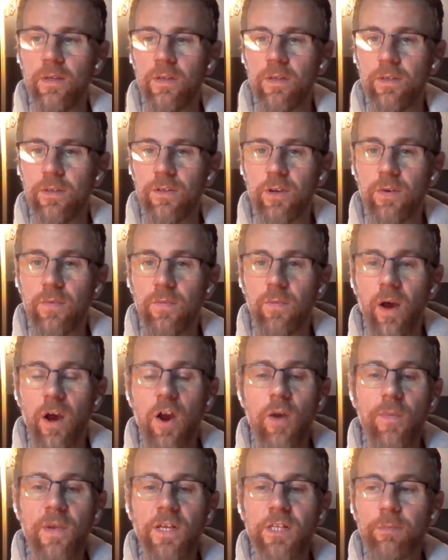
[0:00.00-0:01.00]
So I
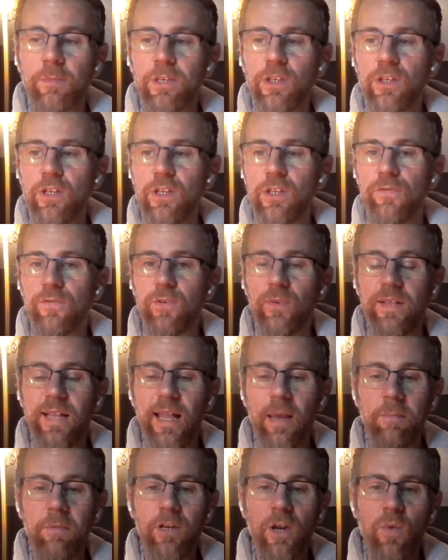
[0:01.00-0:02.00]
hope that's been useful.
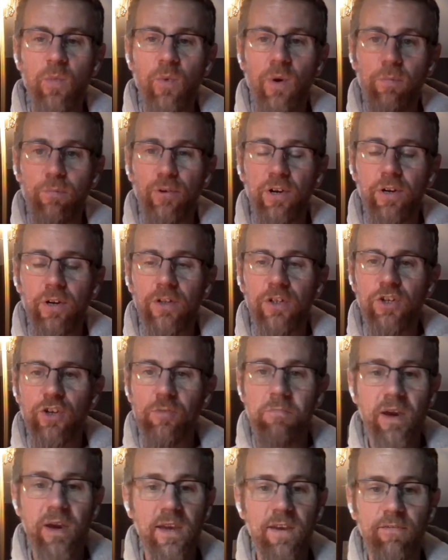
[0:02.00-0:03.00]
Let me know what product you
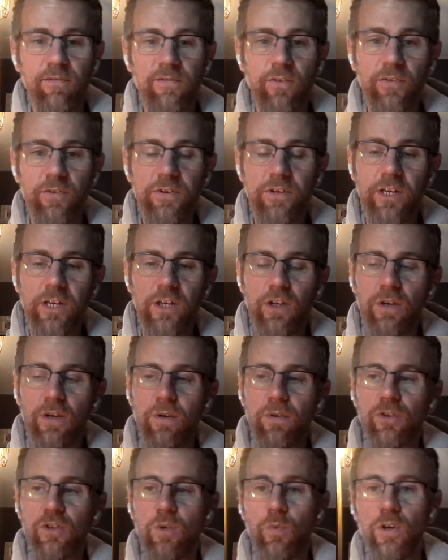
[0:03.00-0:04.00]
may have already
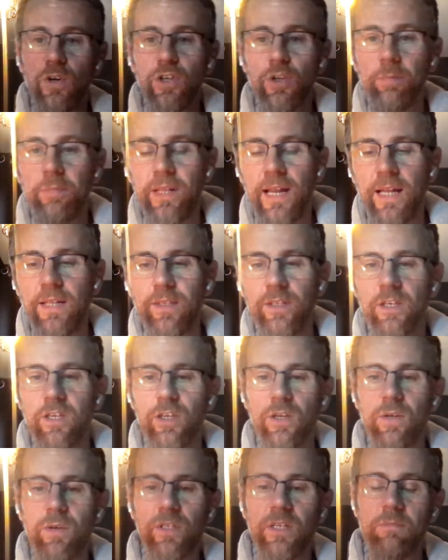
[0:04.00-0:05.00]
used or what you plan to
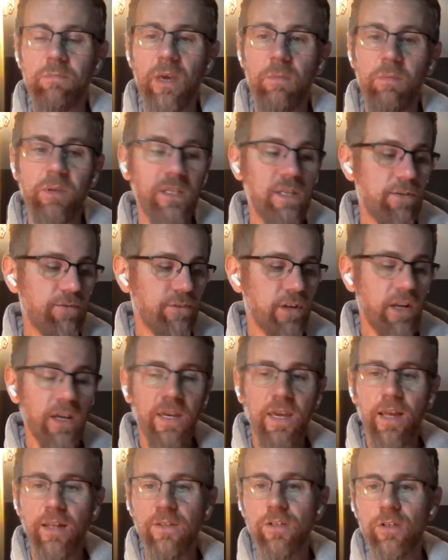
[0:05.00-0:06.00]
use. It may be different
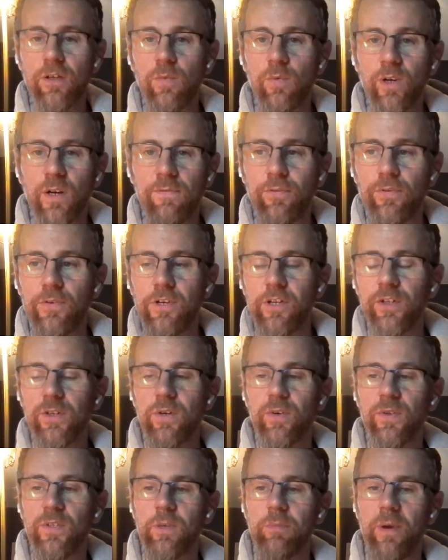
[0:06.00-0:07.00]
again to what I've already
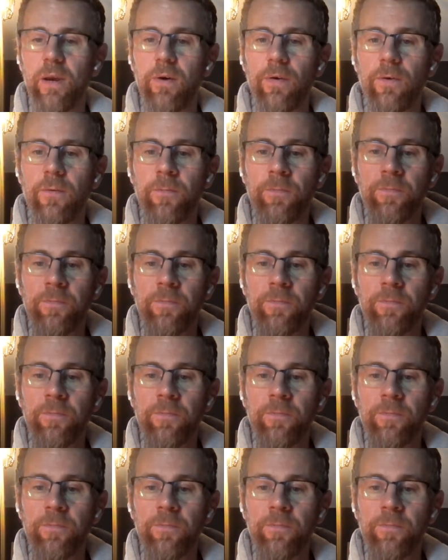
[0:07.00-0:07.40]
talked about.